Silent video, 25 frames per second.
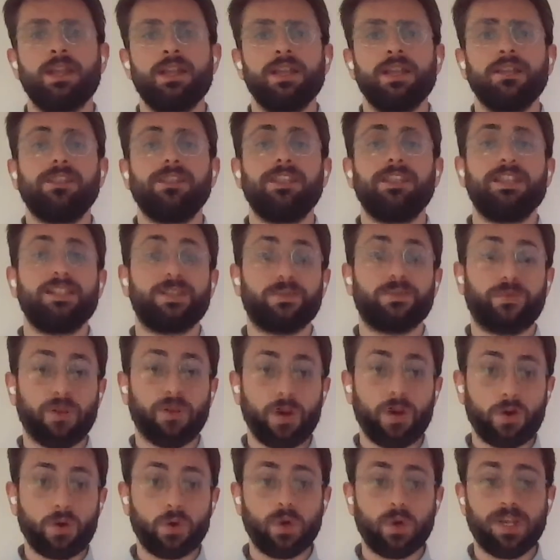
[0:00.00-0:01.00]
This
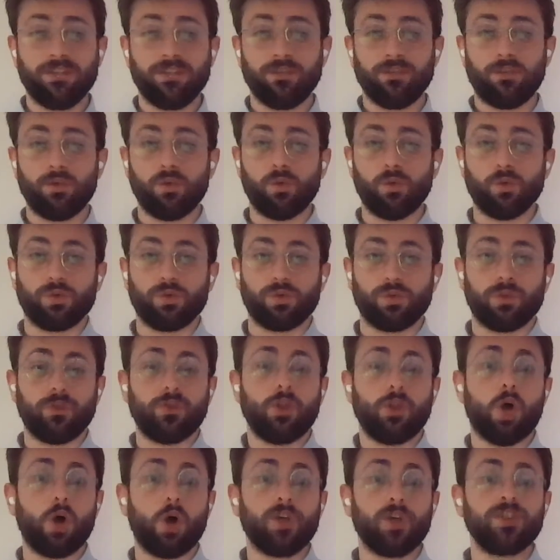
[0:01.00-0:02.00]

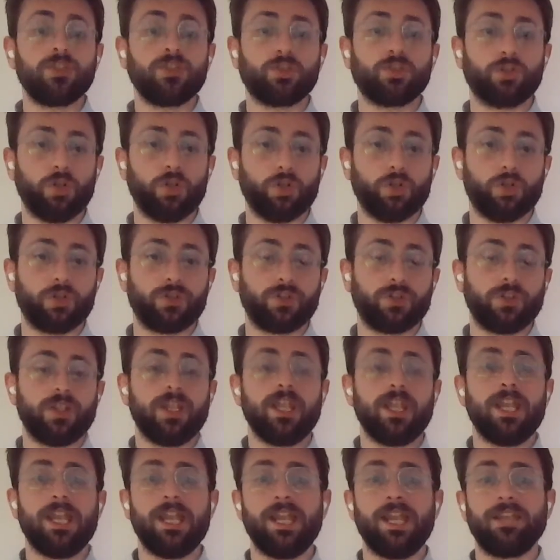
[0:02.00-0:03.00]
flow-induced noise
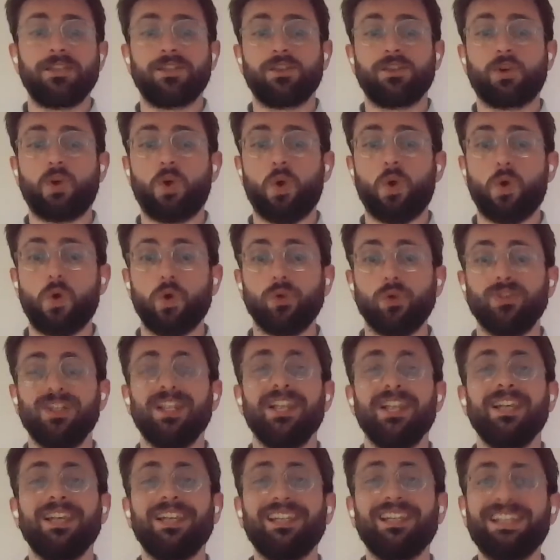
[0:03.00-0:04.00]
source is called
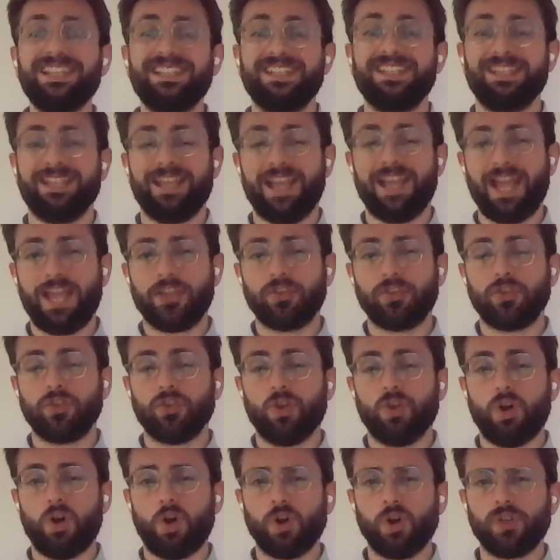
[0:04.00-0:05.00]
leading edge
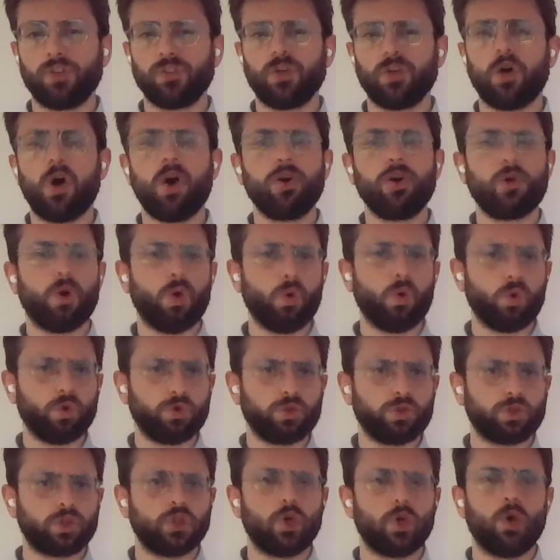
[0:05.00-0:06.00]
noise or
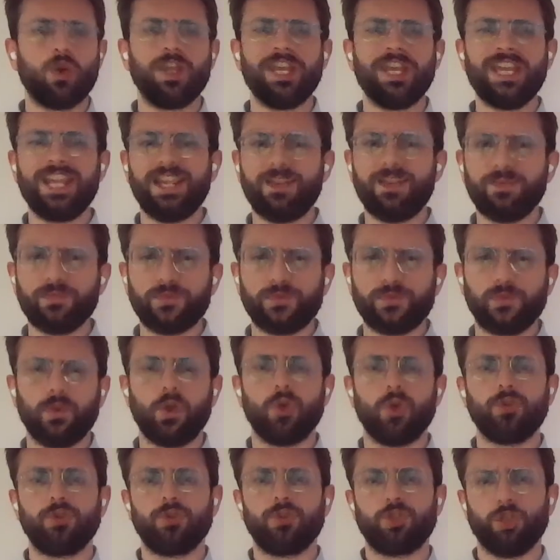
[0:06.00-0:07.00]
also
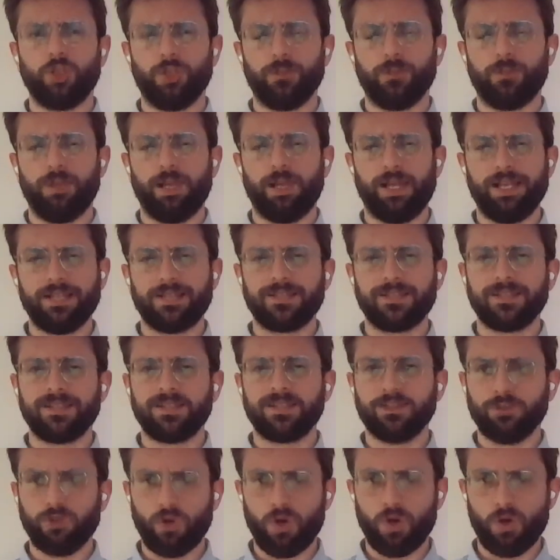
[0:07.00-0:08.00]
inflow
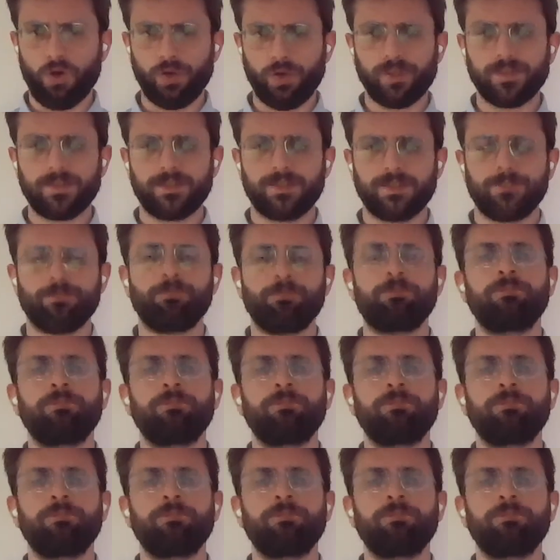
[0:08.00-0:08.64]
turbulence noise.